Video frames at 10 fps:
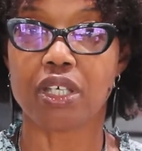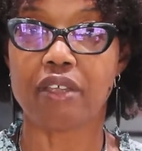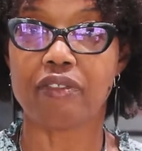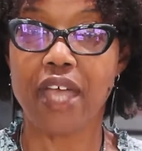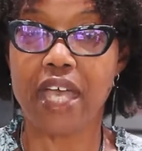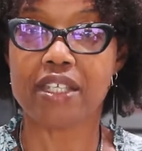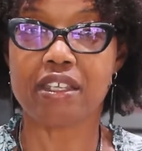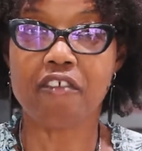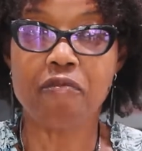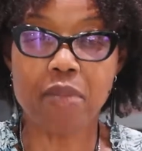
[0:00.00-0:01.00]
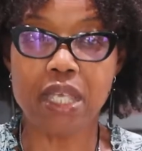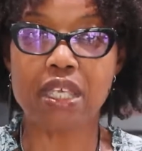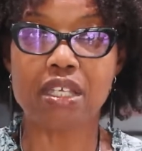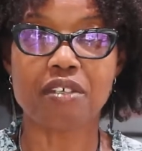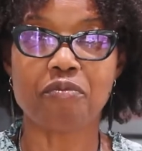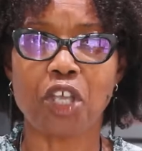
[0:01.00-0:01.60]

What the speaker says: that they've made